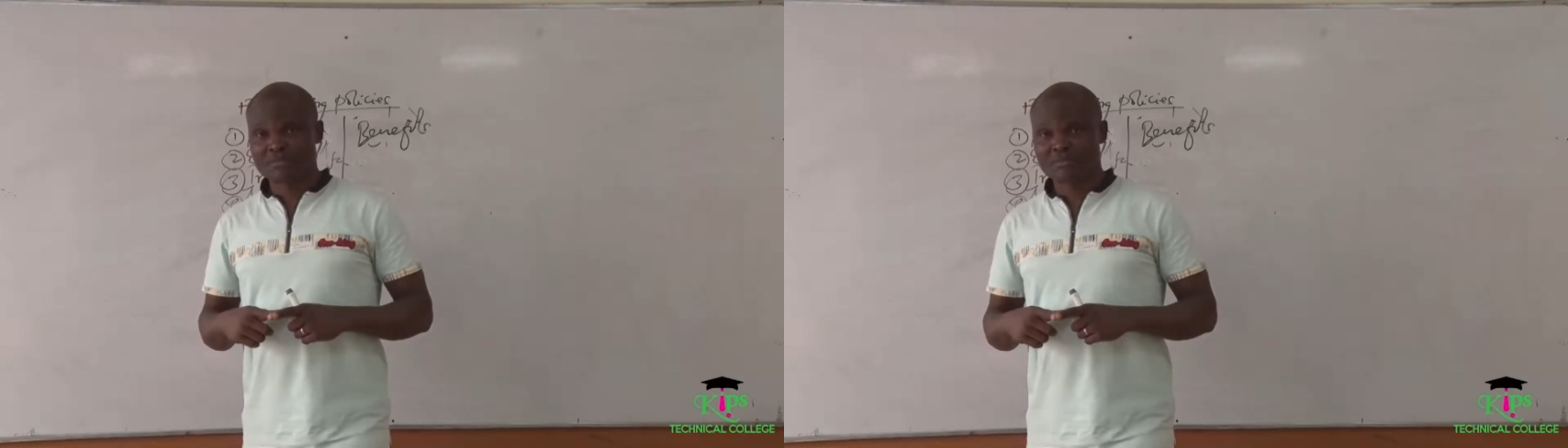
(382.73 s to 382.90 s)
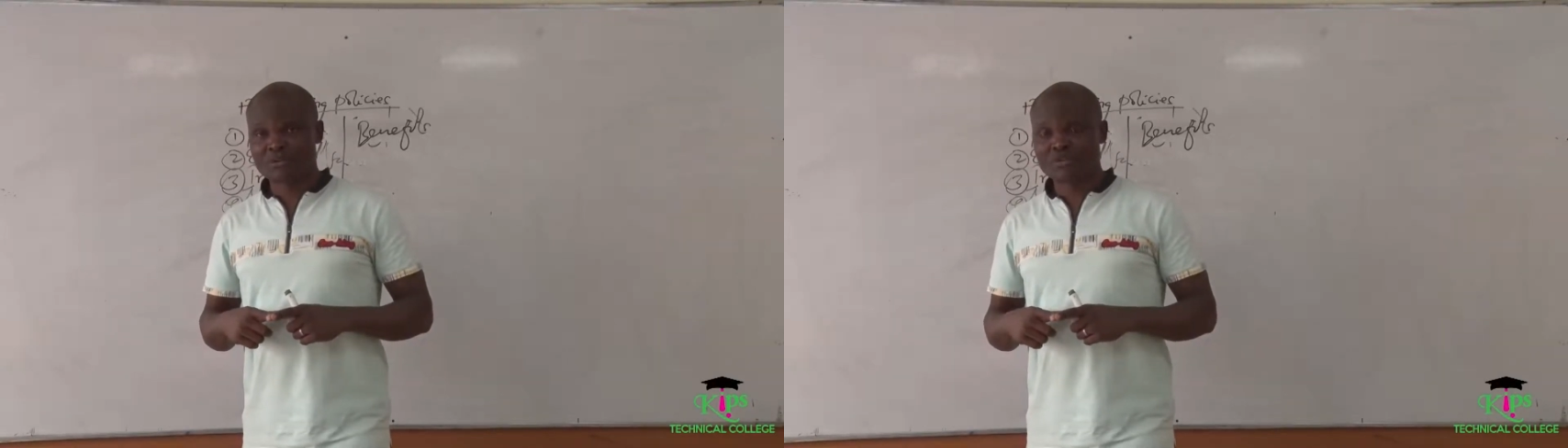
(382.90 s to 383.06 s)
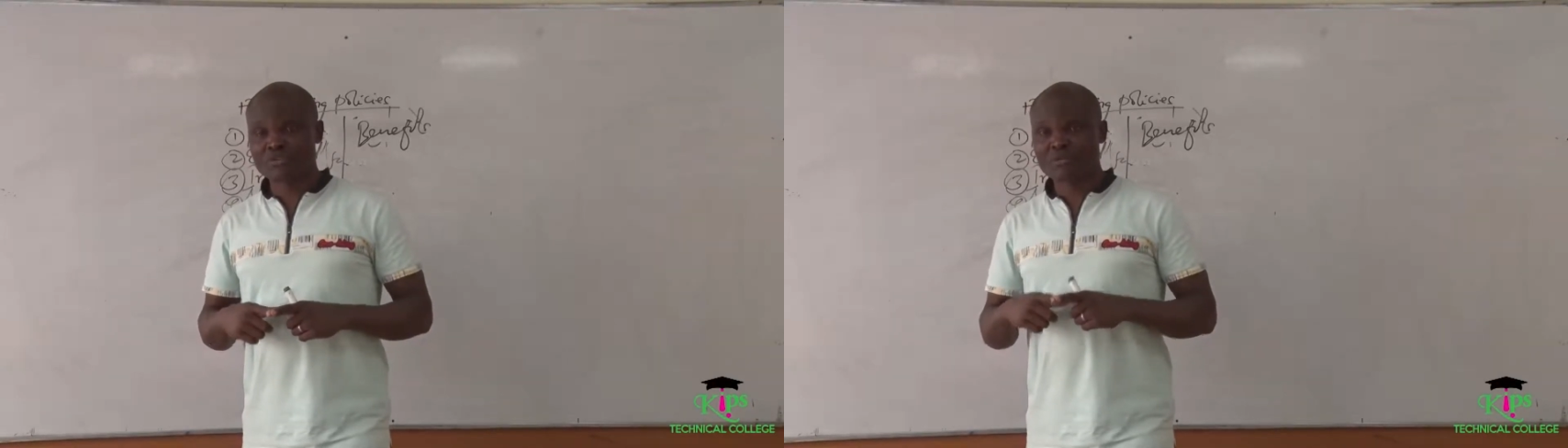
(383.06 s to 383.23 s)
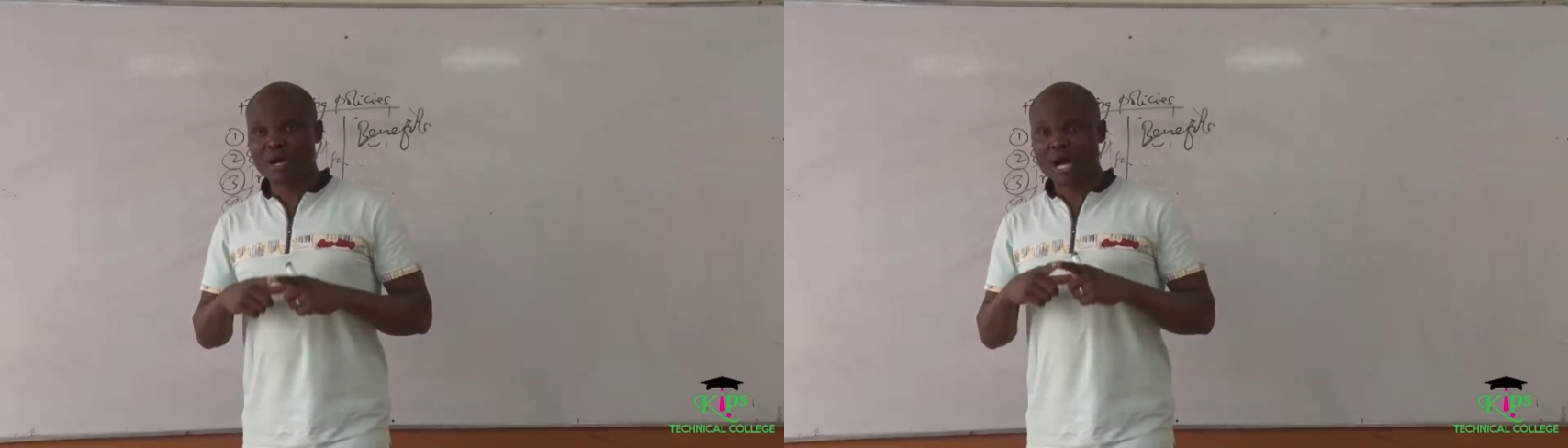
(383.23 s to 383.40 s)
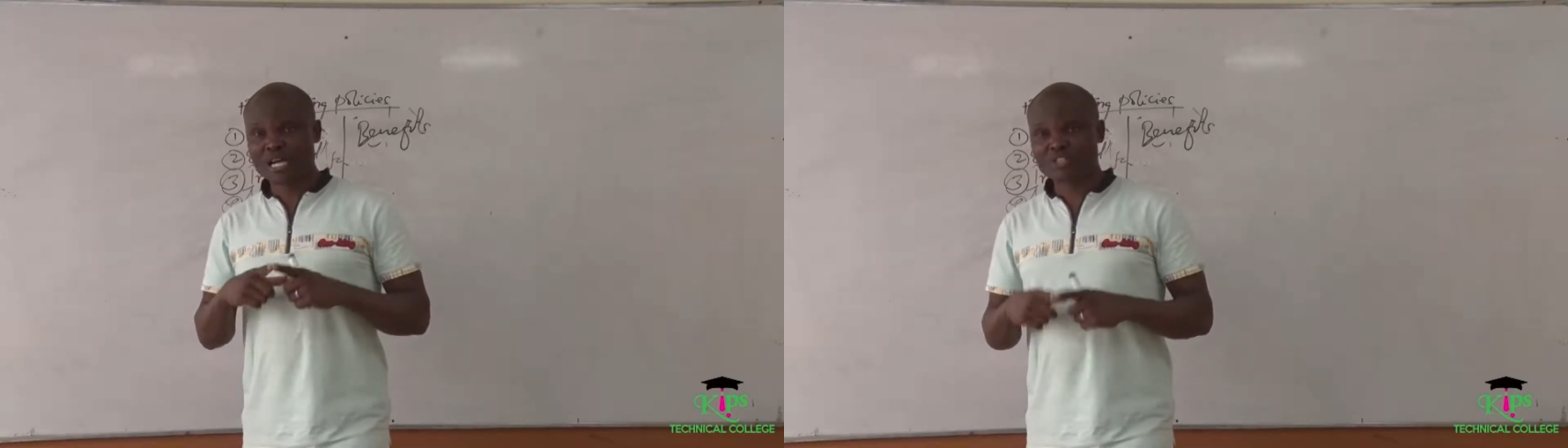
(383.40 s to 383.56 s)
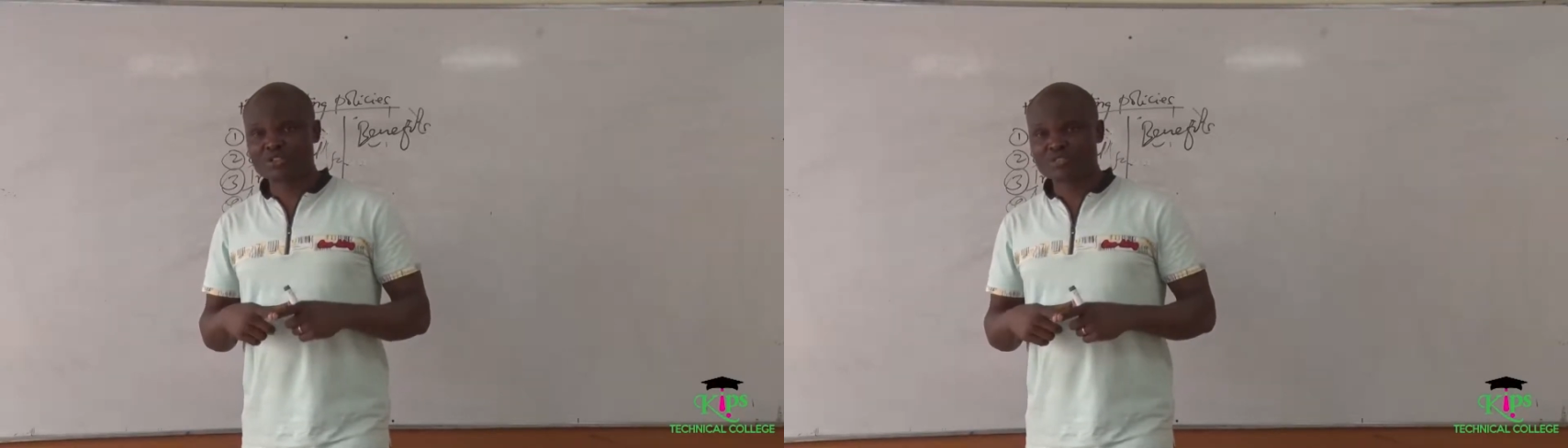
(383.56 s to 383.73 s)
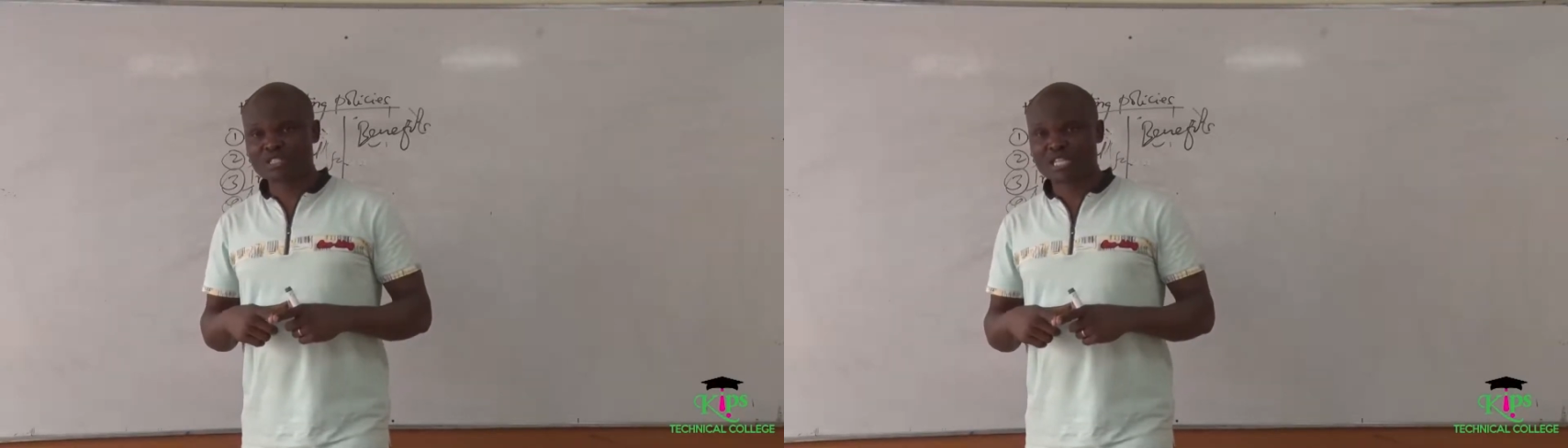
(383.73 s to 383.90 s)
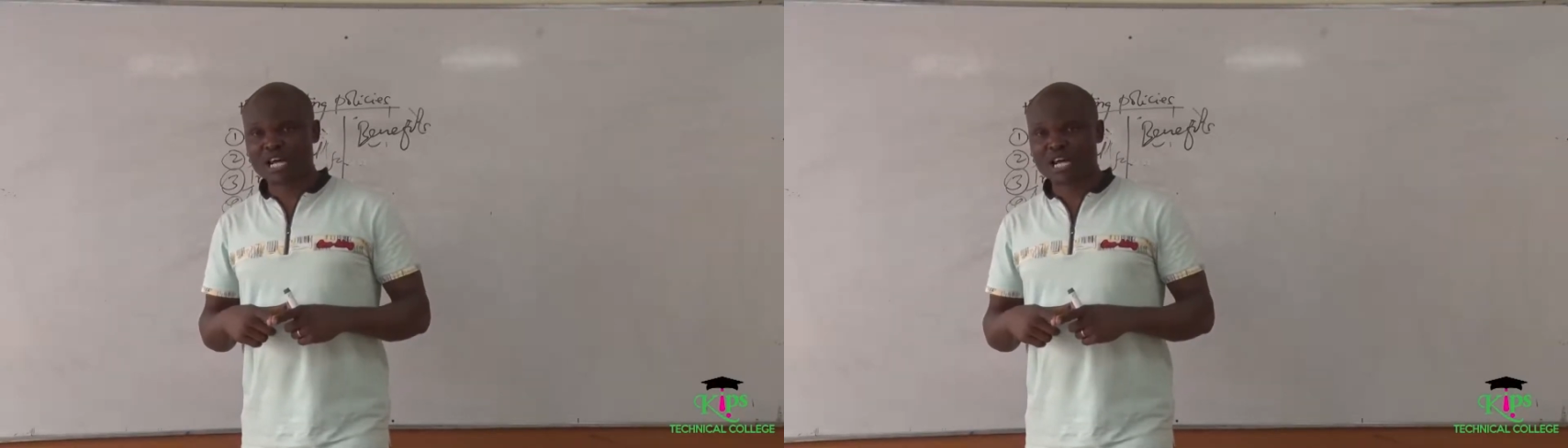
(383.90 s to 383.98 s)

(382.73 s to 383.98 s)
because your actions